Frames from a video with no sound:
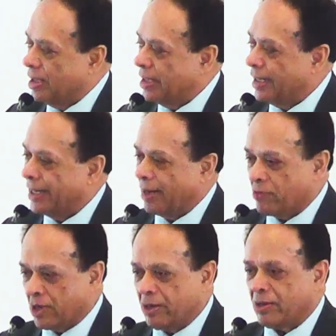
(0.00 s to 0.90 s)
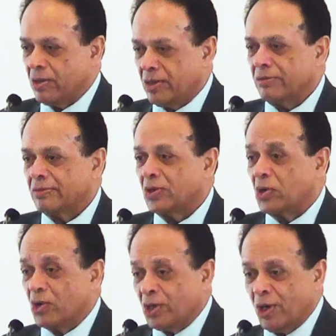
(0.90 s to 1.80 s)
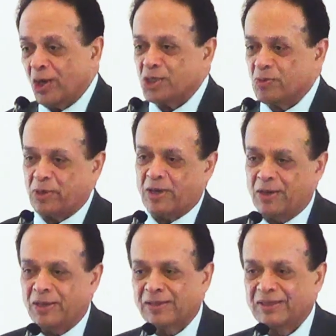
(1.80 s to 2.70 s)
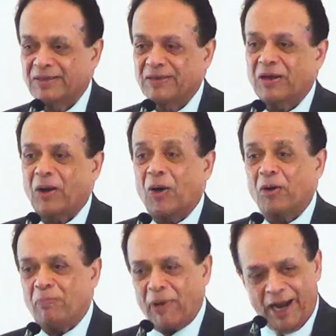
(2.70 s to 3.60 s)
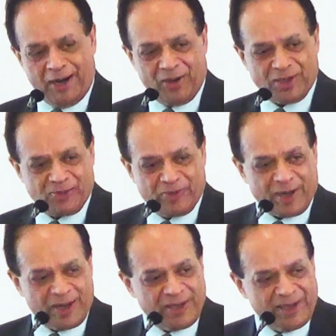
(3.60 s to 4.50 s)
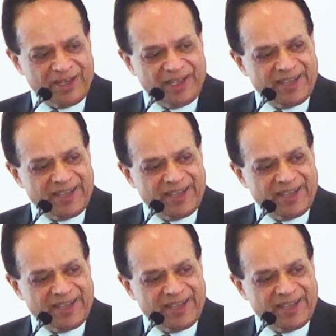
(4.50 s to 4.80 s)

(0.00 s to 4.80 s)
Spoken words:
in every good hospital or bad hospital,